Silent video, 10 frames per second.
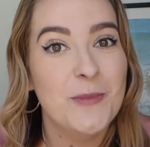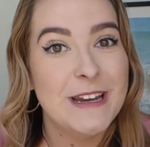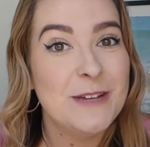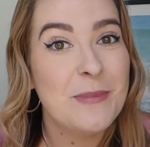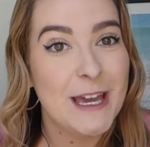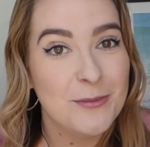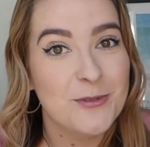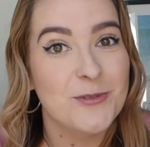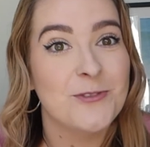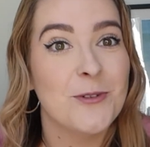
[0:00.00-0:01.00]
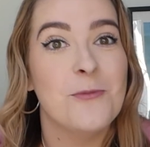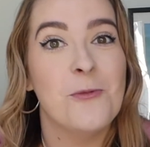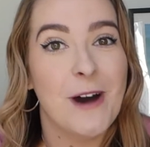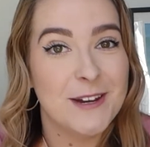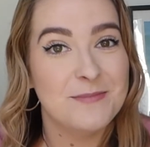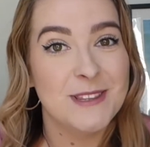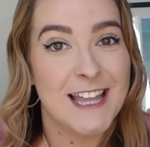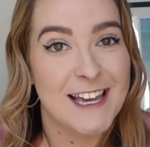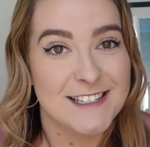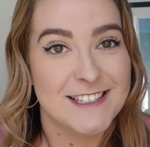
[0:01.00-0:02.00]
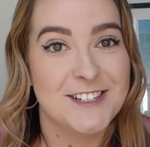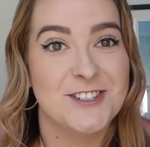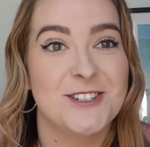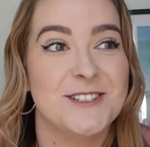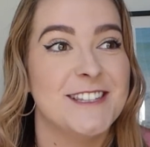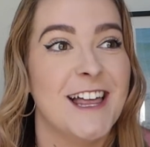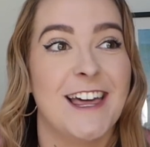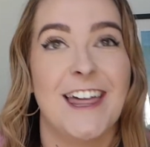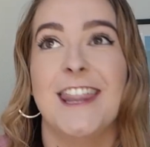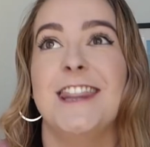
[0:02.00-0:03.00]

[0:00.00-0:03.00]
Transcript: many people from one place that are just like